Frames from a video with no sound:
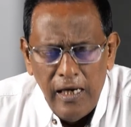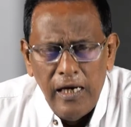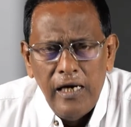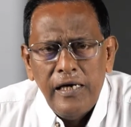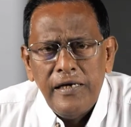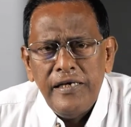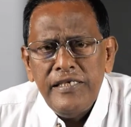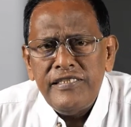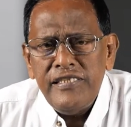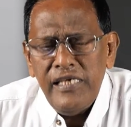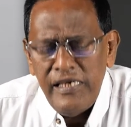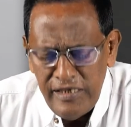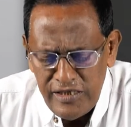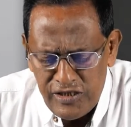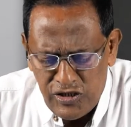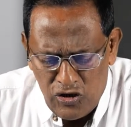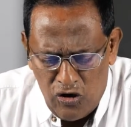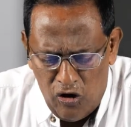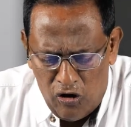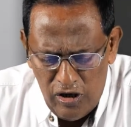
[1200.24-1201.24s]
Research
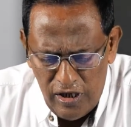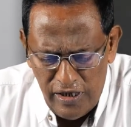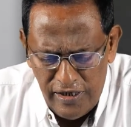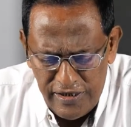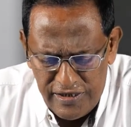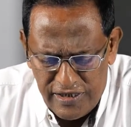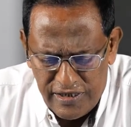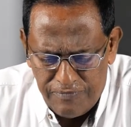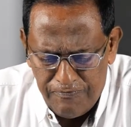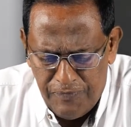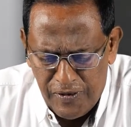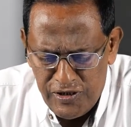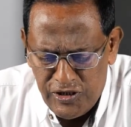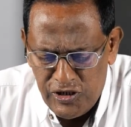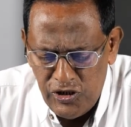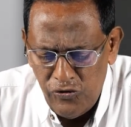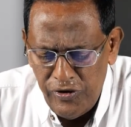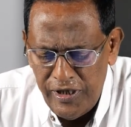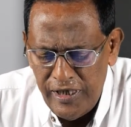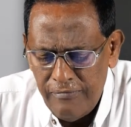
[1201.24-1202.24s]
scholars
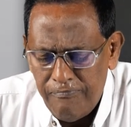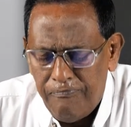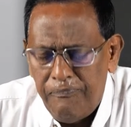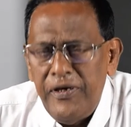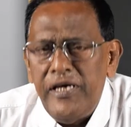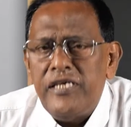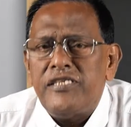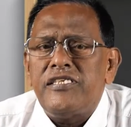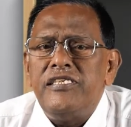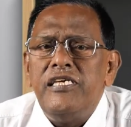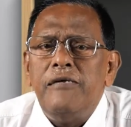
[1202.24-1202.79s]
pursuing PhD